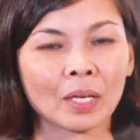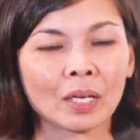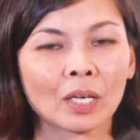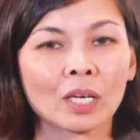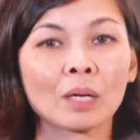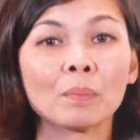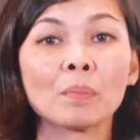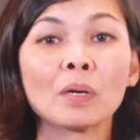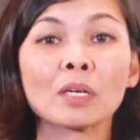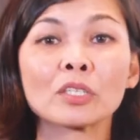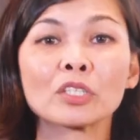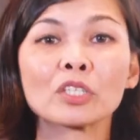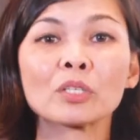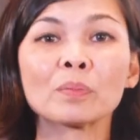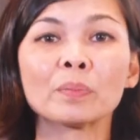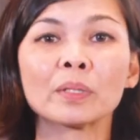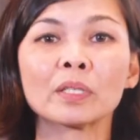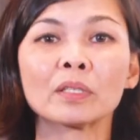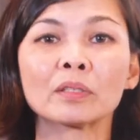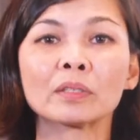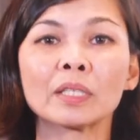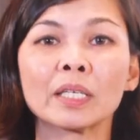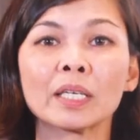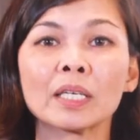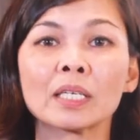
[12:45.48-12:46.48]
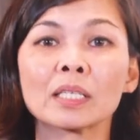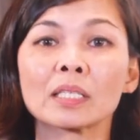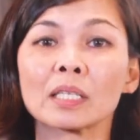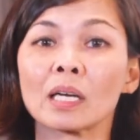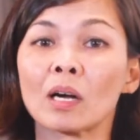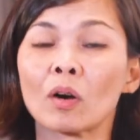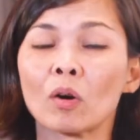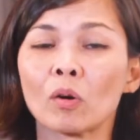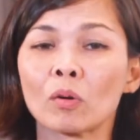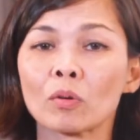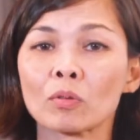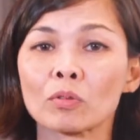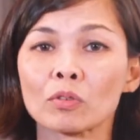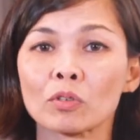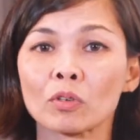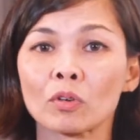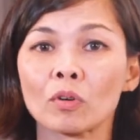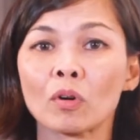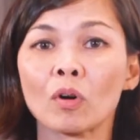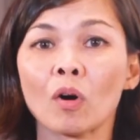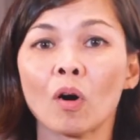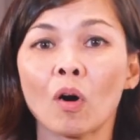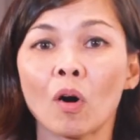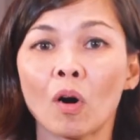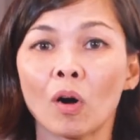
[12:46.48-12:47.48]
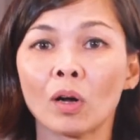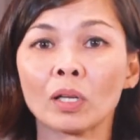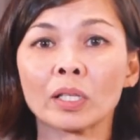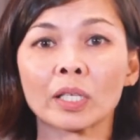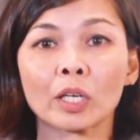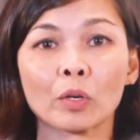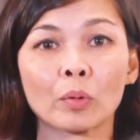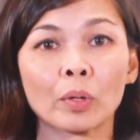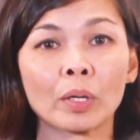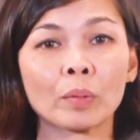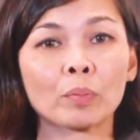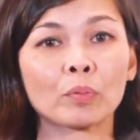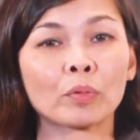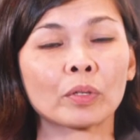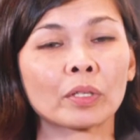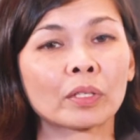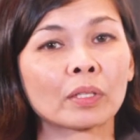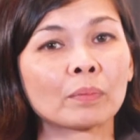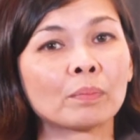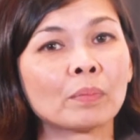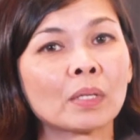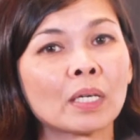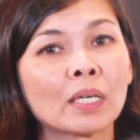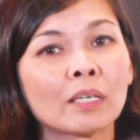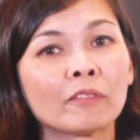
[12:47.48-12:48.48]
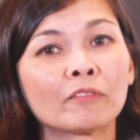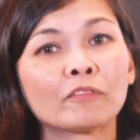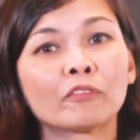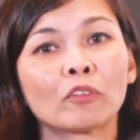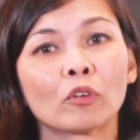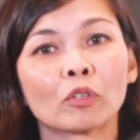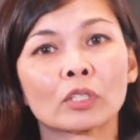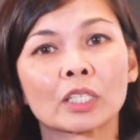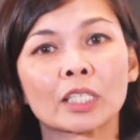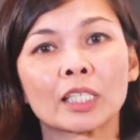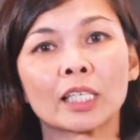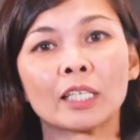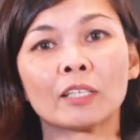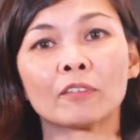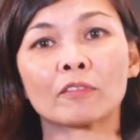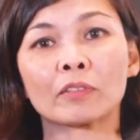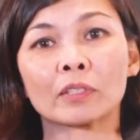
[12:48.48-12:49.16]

Commercial buildings are also all equipped with MERV 14